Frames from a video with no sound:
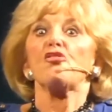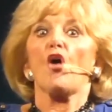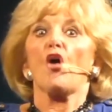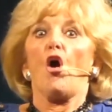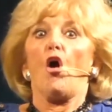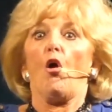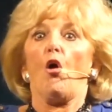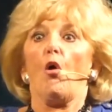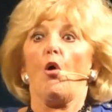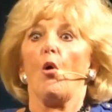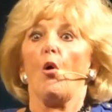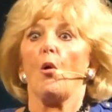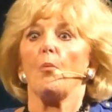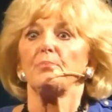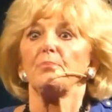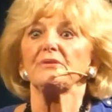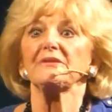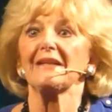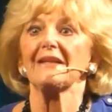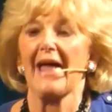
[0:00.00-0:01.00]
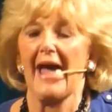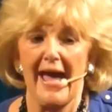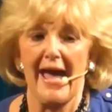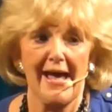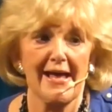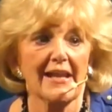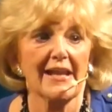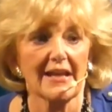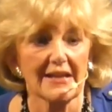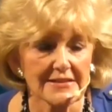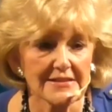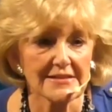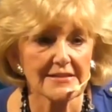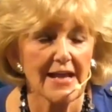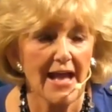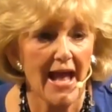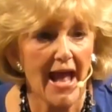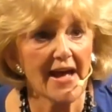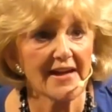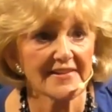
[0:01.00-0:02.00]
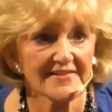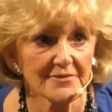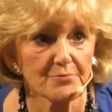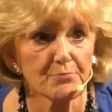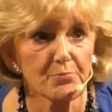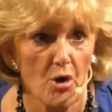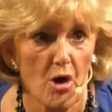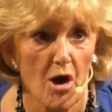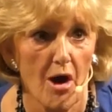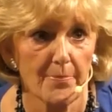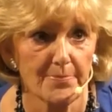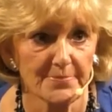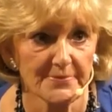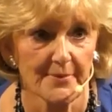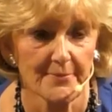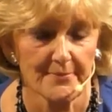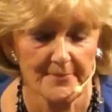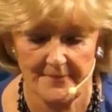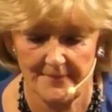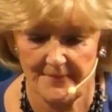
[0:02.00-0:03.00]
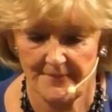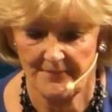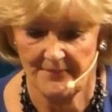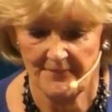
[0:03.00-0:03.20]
the whole planet has a problem.